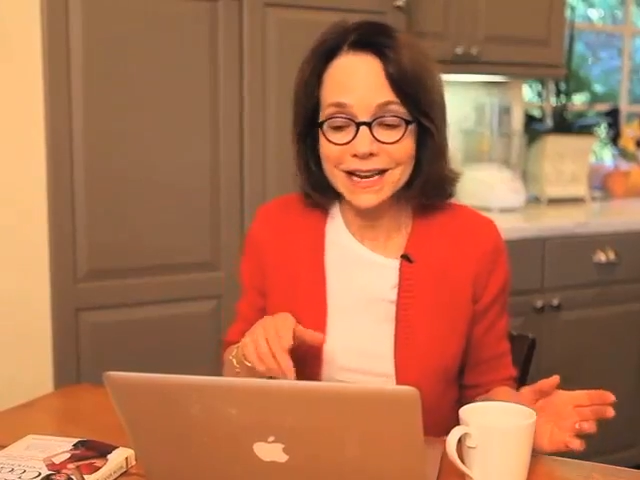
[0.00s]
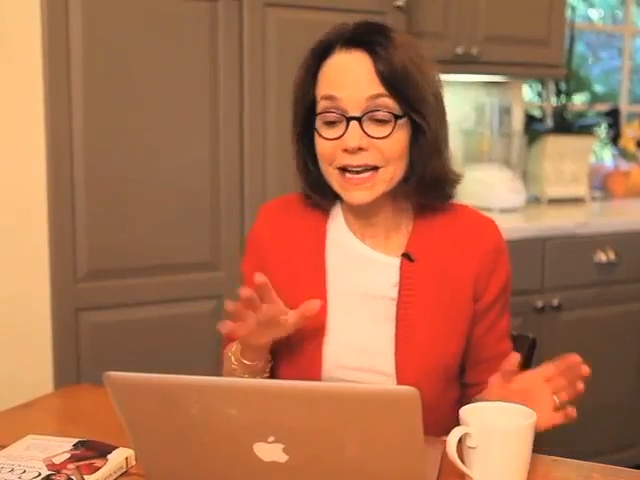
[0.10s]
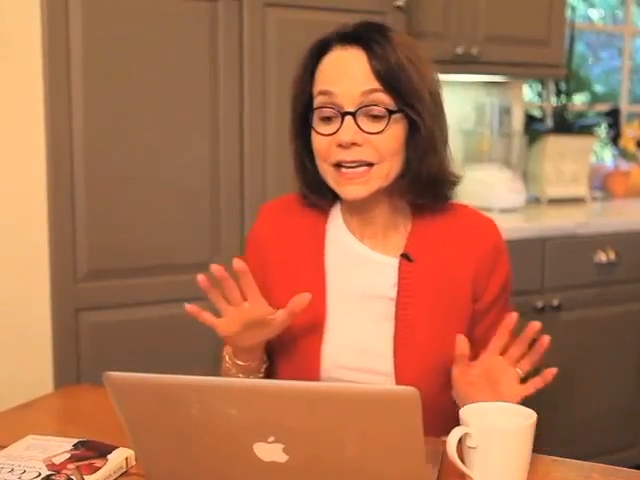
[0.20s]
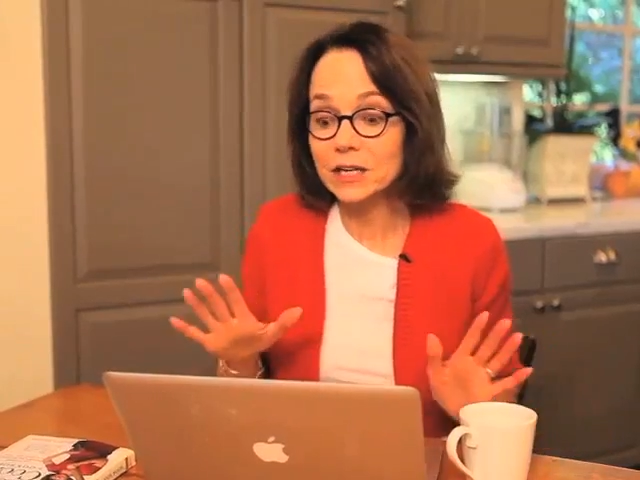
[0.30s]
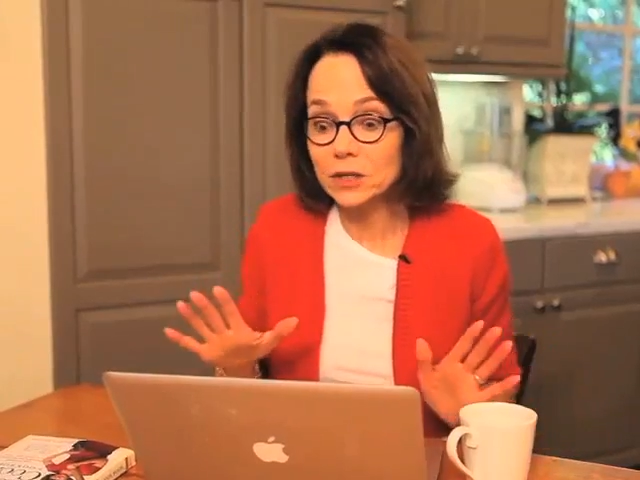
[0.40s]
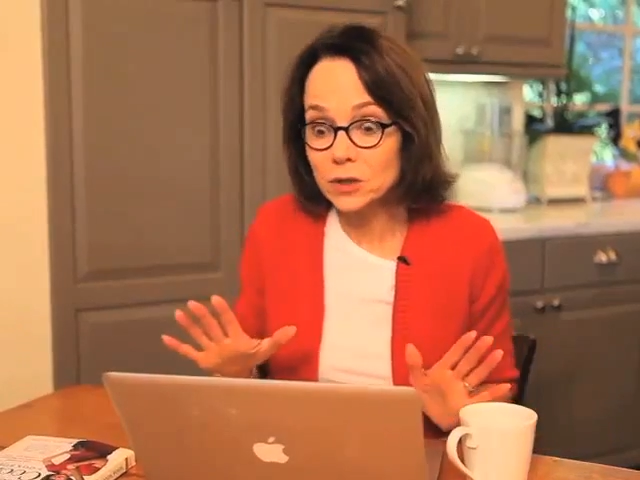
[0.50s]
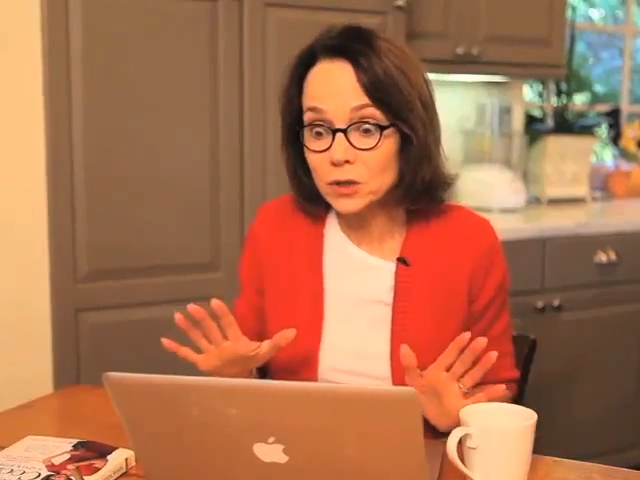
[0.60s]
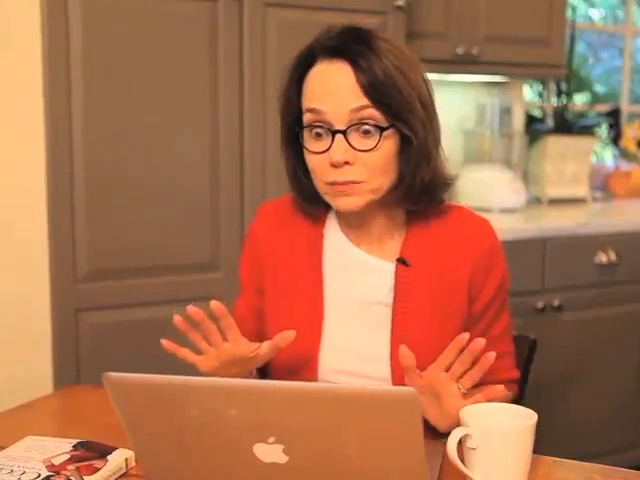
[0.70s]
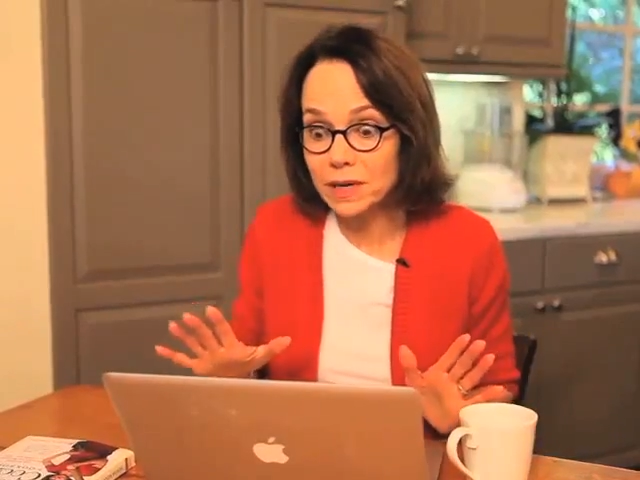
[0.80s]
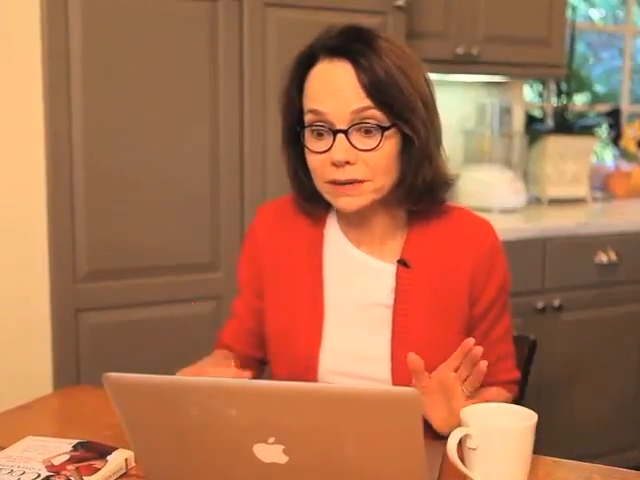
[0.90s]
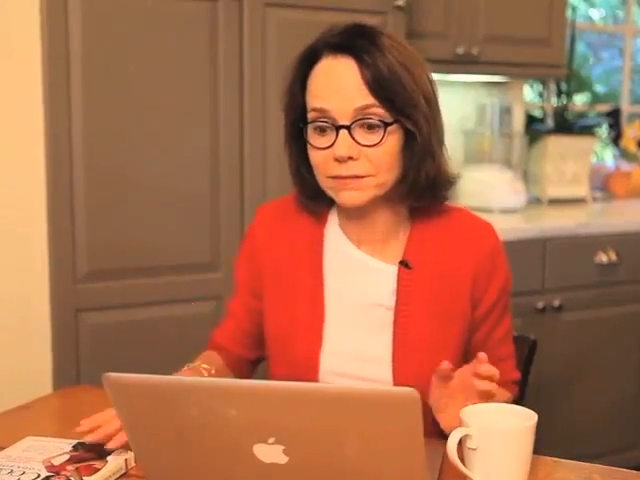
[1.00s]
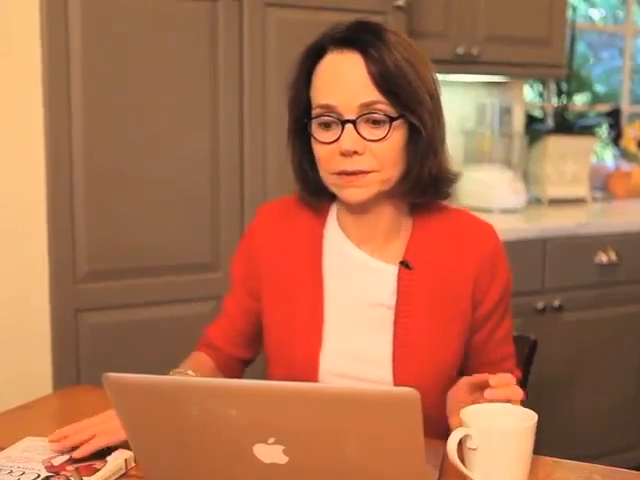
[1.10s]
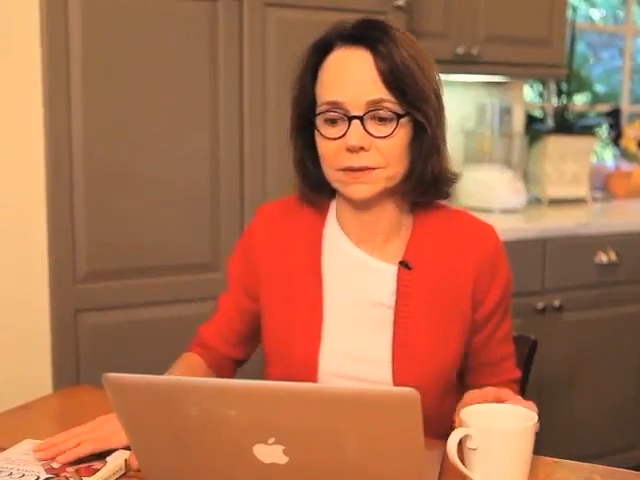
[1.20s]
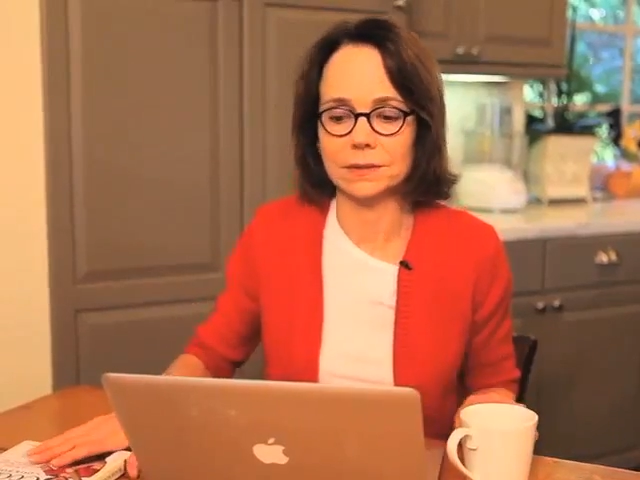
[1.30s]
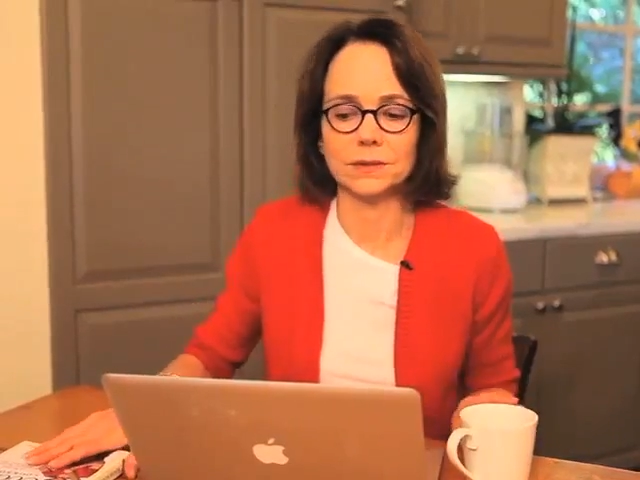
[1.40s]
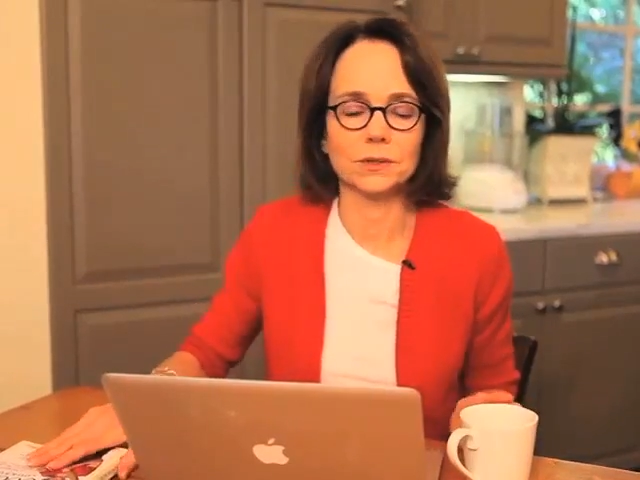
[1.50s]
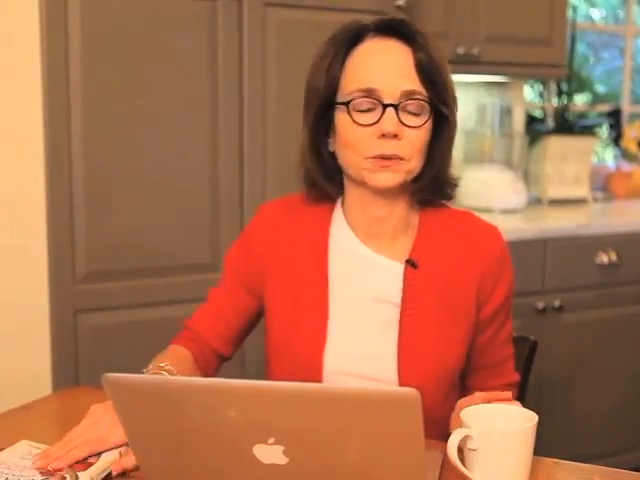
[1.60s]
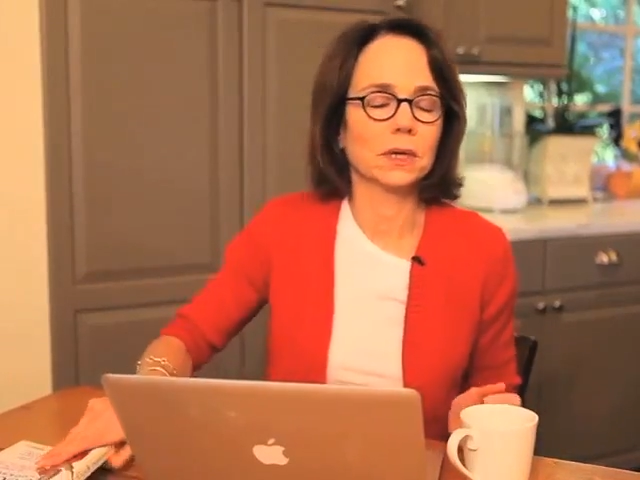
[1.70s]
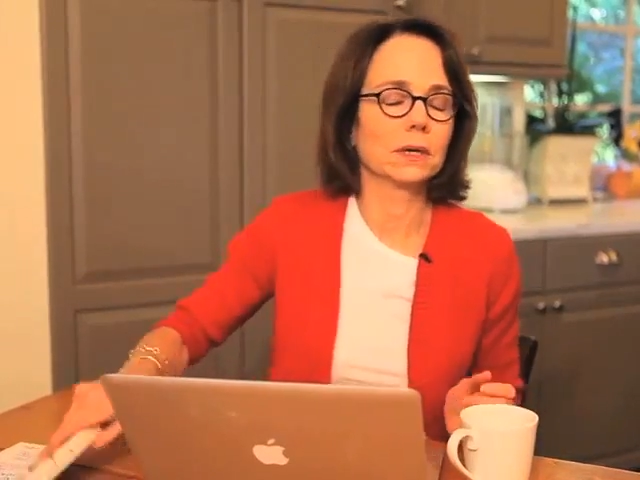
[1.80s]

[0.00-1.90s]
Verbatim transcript: Here's my advice to you.